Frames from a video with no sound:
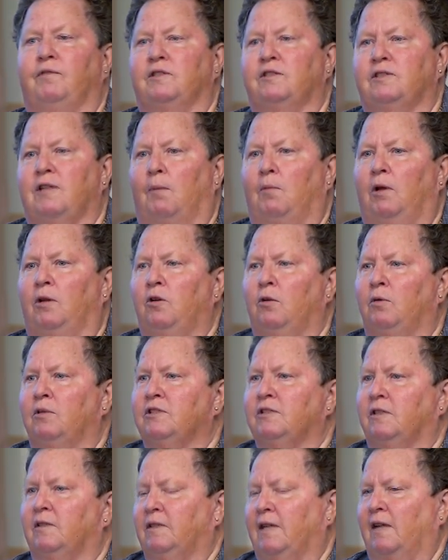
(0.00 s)
is someone who
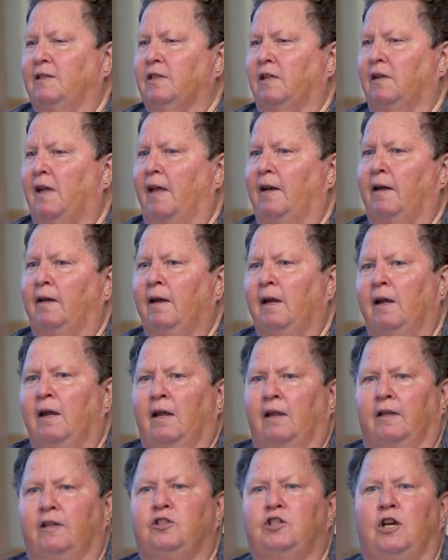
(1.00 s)
is designated
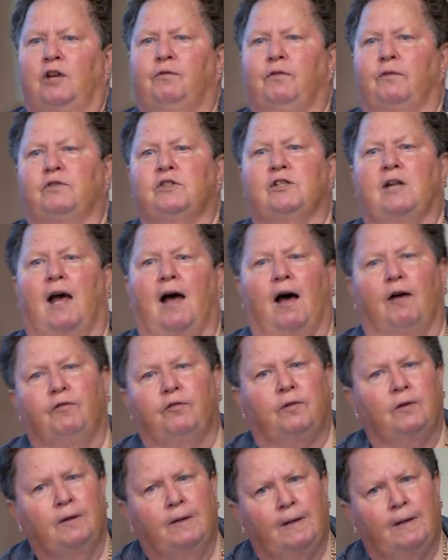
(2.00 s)
the Chief of Staff.